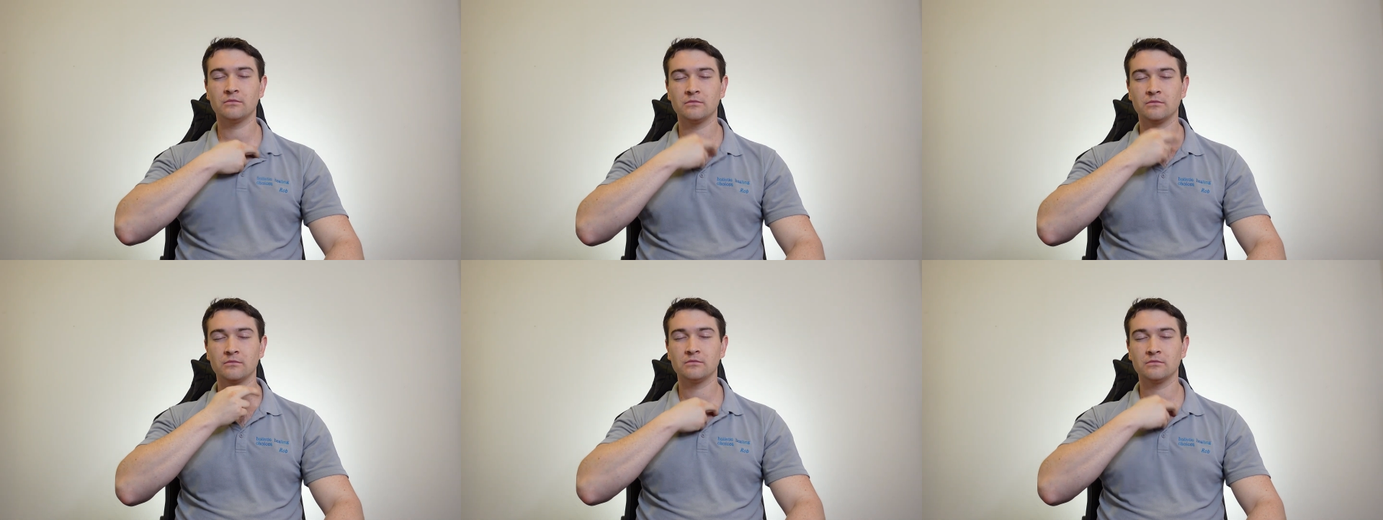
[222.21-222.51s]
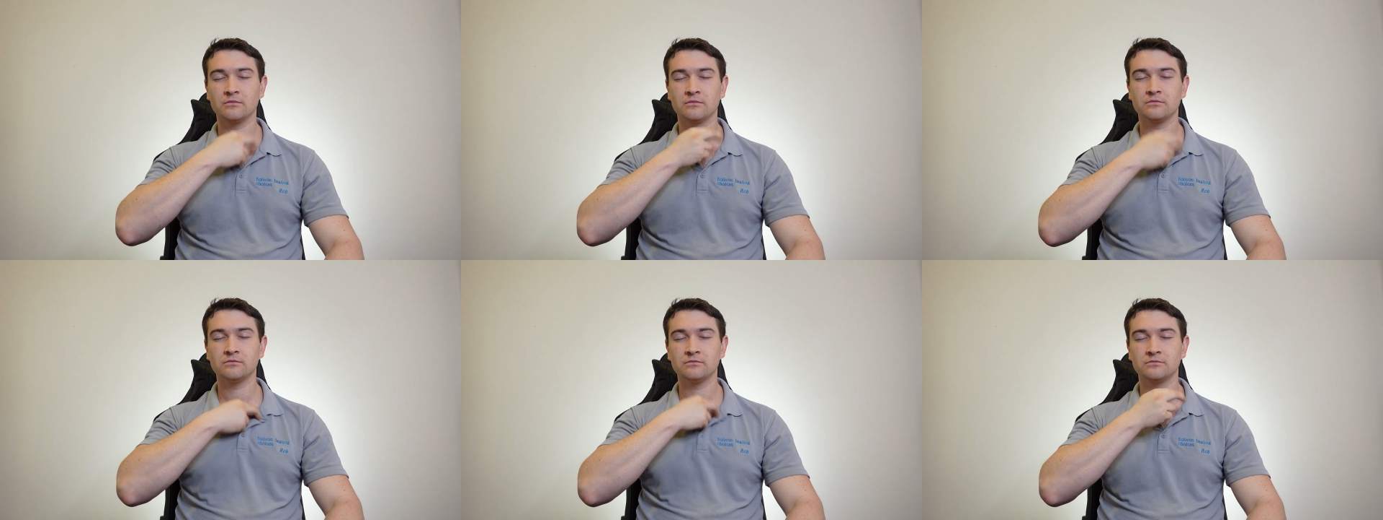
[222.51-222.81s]

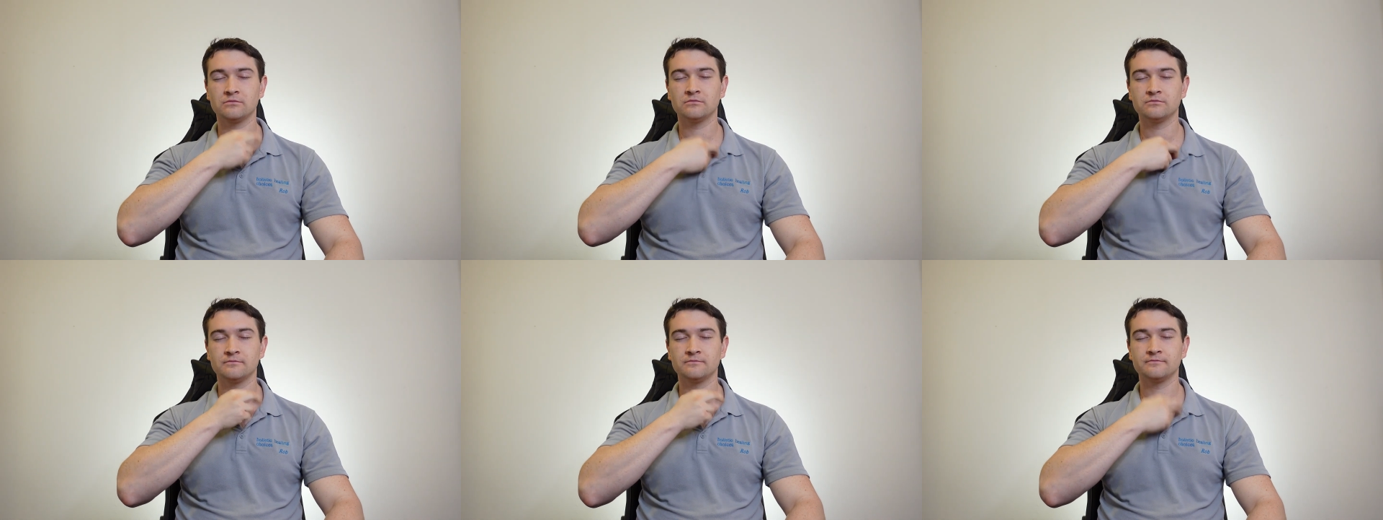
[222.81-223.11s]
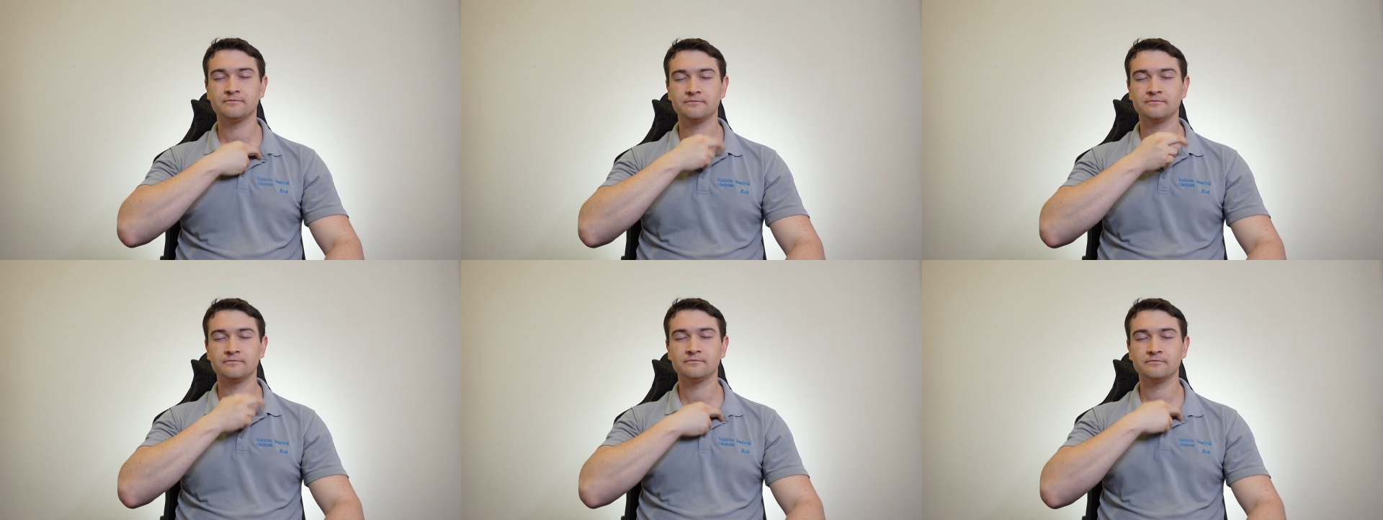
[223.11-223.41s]

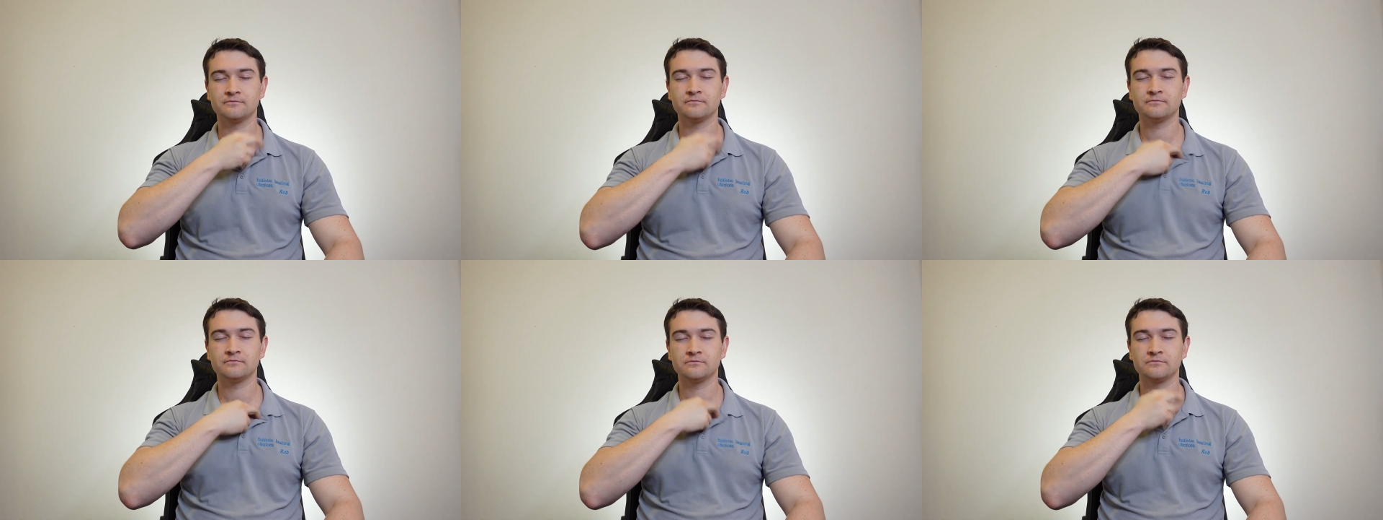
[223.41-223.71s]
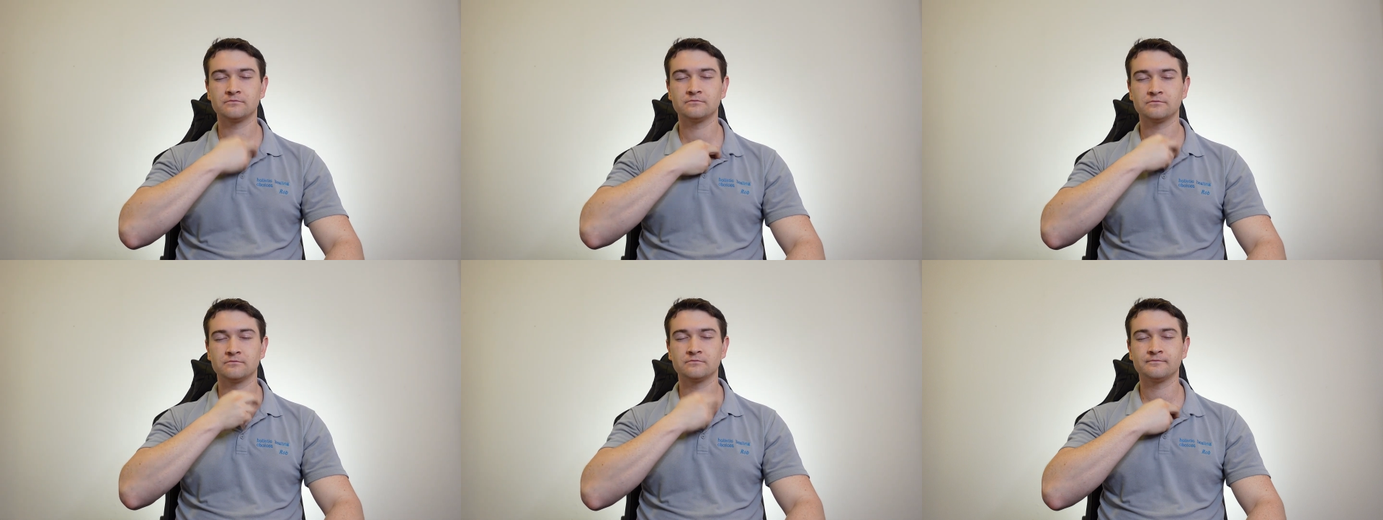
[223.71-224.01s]

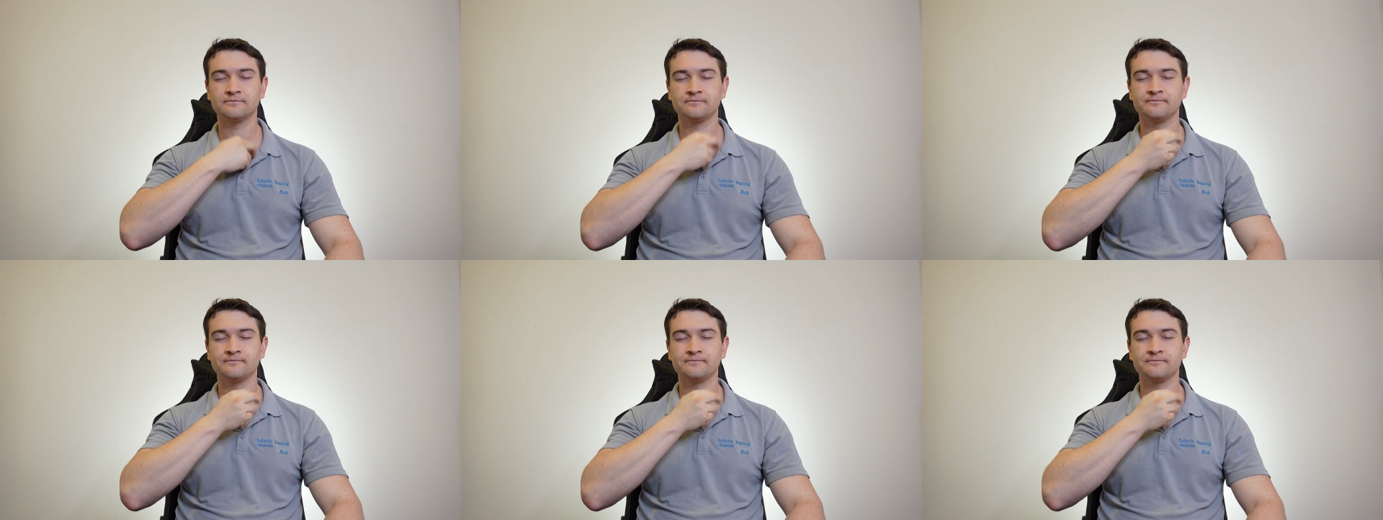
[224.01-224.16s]
No one is speaking in this clip.